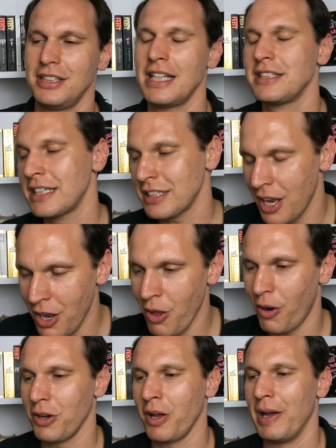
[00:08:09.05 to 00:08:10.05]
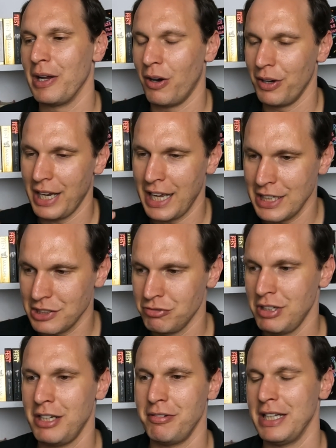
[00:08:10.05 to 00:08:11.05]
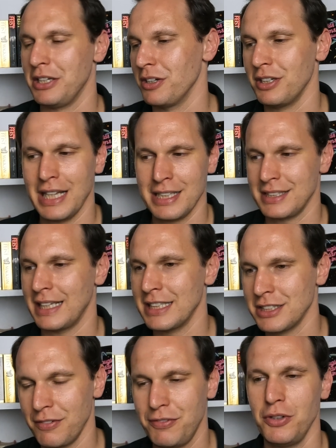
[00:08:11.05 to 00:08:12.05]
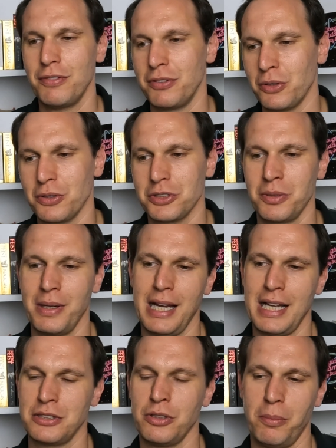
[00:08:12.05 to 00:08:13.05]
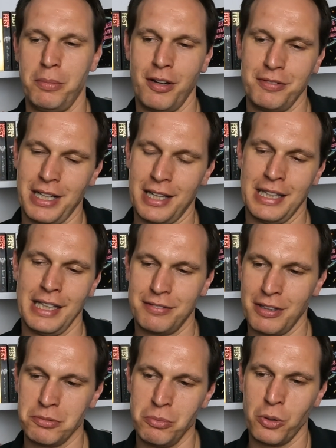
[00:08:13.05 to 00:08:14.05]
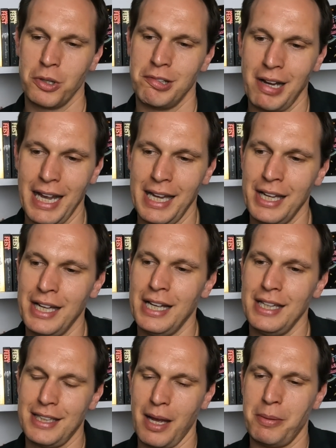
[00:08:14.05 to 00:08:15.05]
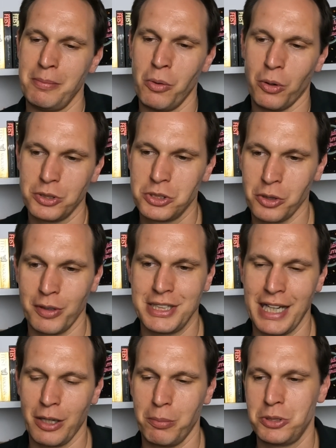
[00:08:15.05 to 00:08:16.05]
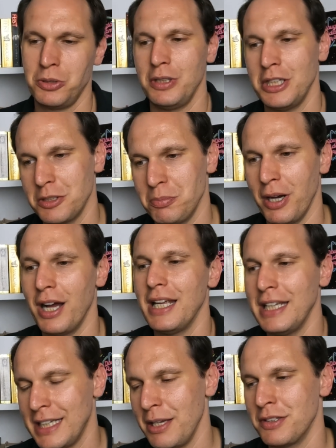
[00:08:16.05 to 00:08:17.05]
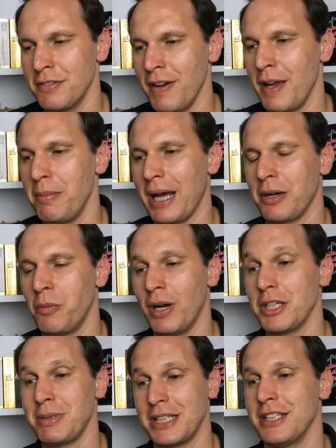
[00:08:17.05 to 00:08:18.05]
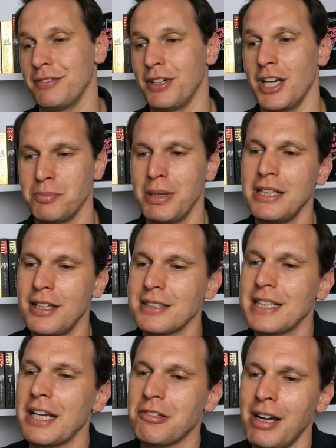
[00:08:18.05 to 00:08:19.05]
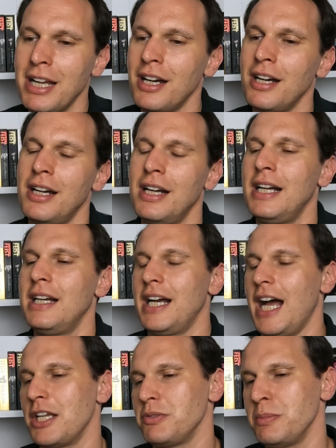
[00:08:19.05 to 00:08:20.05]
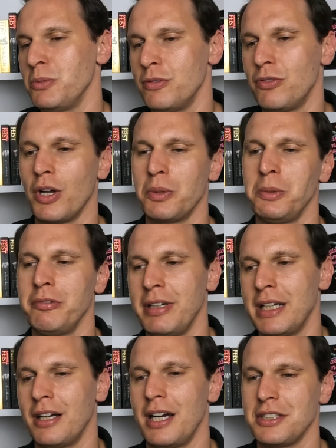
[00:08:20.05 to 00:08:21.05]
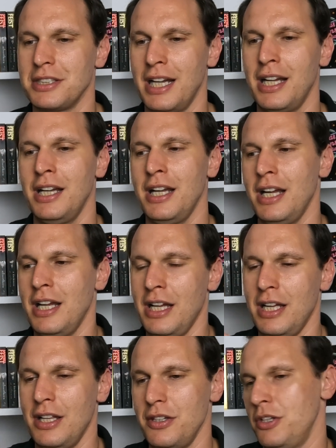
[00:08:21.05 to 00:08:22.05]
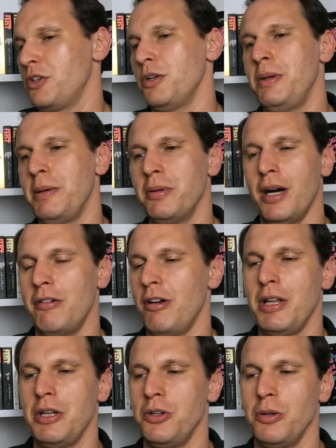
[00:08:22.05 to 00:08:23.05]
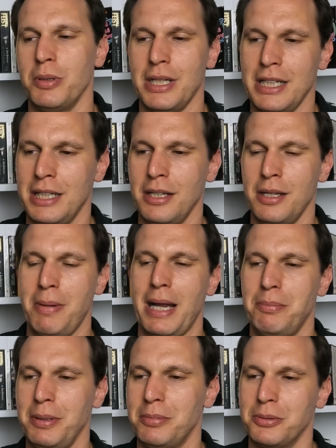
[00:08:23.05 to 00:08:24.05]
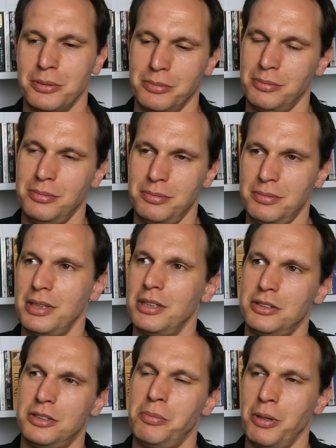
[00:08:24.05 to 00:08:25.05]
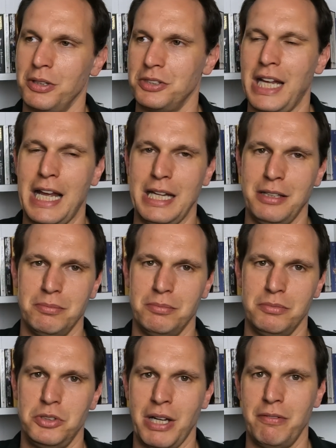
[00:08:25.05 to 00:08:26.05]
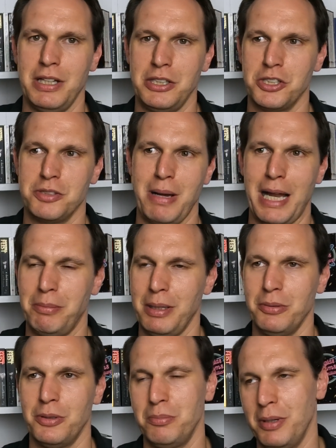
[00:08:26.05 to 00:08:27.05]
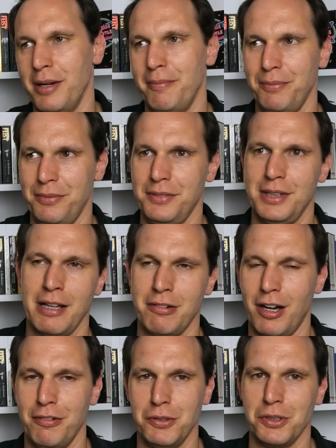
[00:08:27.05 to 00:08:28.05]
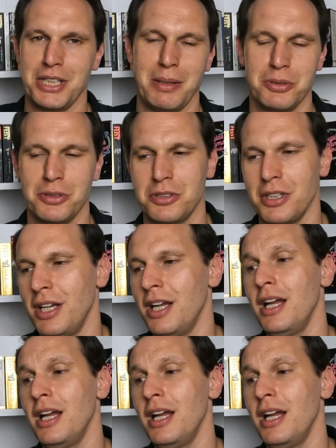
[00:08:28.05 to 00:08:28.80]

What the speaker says: There's a lot going on, and it's really, really good. As I say, there's a few flaws to it. It's not perfect. I think if there was more grey, there'd be more storytelling opportunities, but he keeps it very black and white, especially the first. But it does get greyer as we move on, and we realise that the good people are only human, and the bad people, to be honest, stay generally just bad people, but there are a few exceptions.